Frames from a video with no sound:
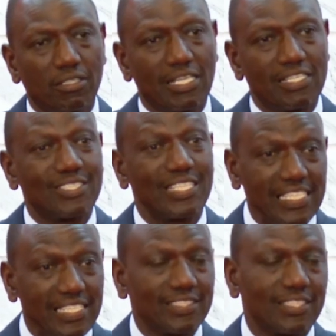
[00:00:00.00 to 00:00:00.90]
as
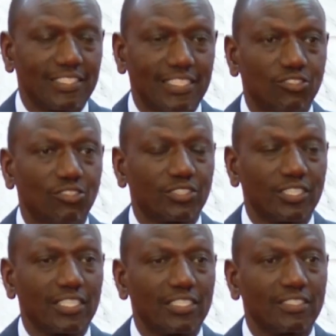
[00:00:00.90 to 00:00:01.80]
leaders in this
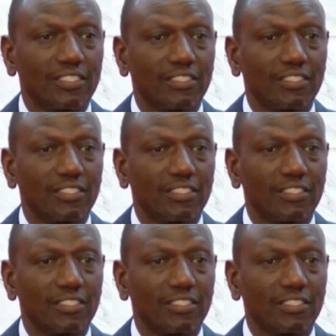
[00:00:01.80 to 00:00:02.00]
continent